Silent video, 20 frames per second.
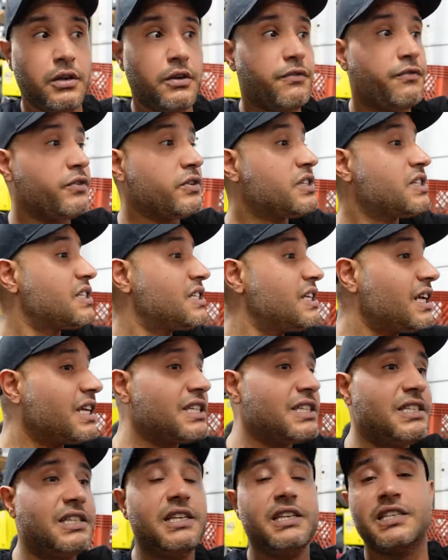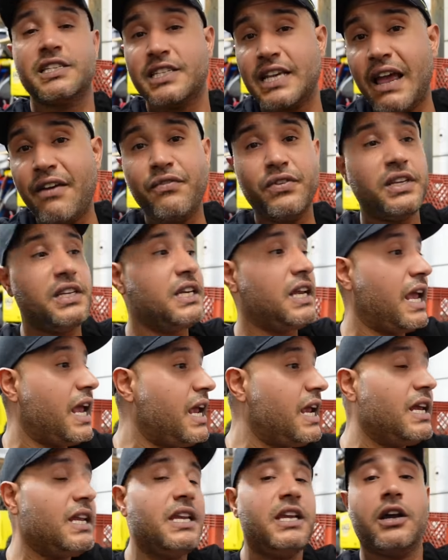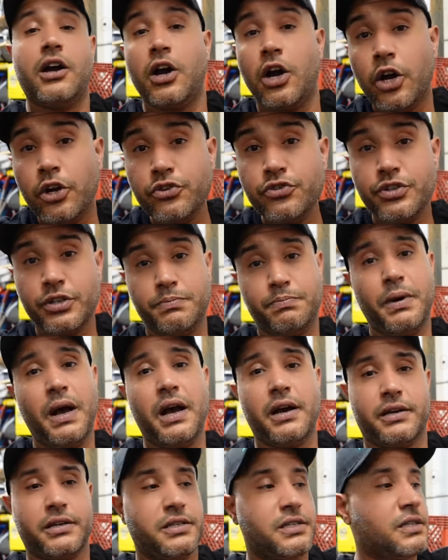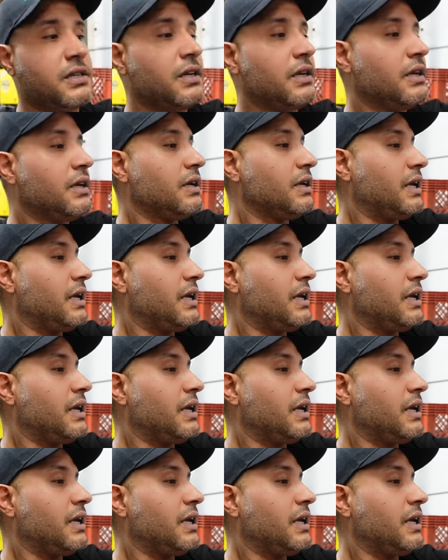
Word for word: for 60, 70, 80, 100 bucks.